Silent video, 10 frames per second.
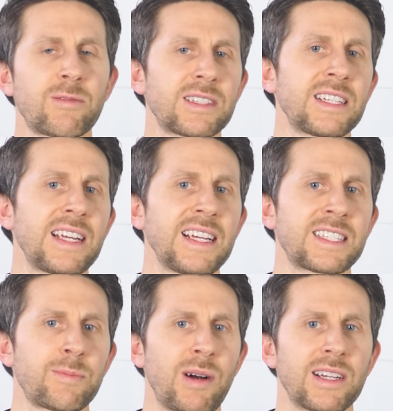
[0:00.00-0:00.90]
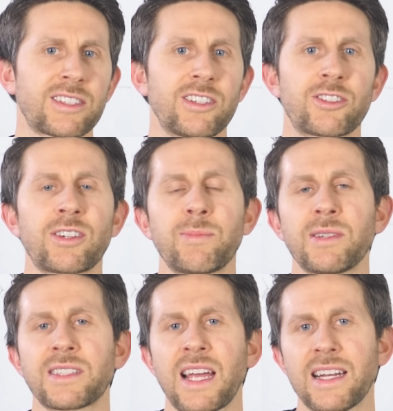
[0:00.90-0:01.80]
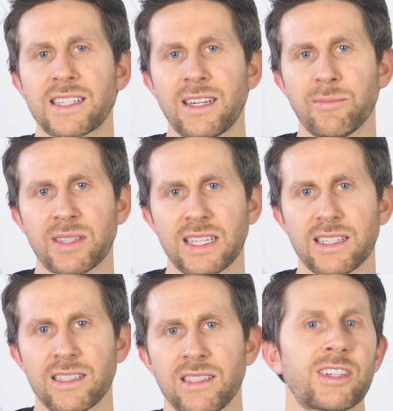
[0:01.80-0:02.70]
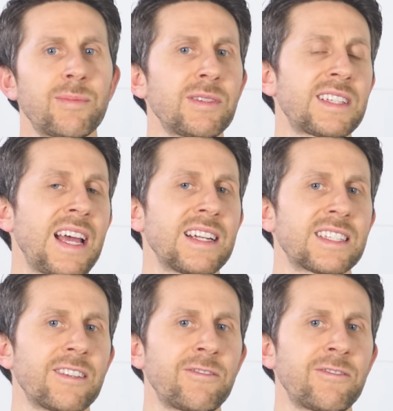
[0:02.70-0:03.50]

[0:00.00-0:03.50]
where today's sponsor, Triple Ten, comes in. Triple Ten is a